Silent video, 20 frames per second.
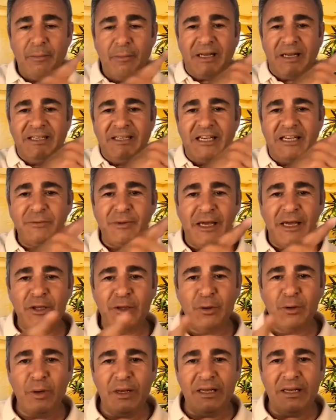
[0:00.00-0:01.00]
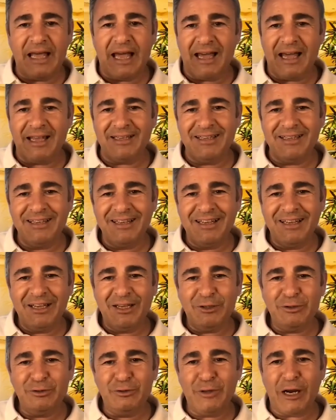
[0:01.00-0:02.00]
But just by doing that,
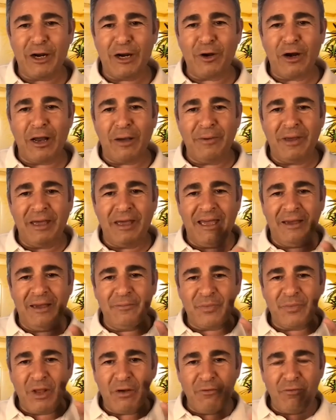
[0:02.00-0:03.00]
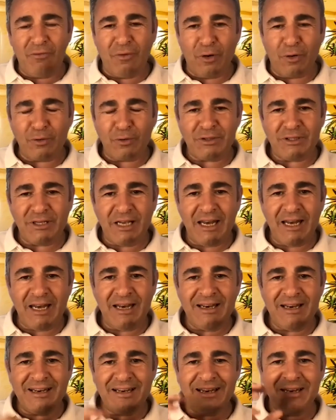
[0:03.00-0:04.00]
you are going to be
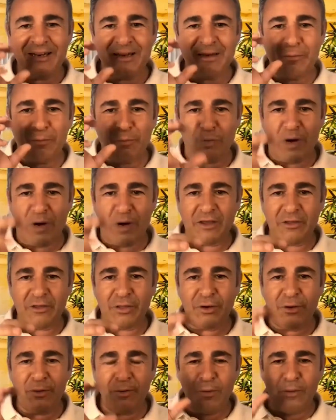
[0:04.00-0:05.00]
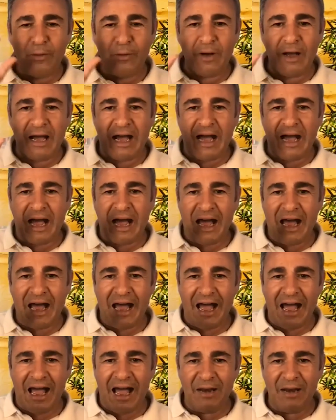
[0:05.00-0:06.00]
focusing, breakthrough,
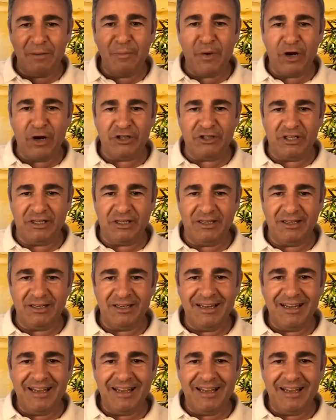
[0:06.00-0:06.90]
and merging.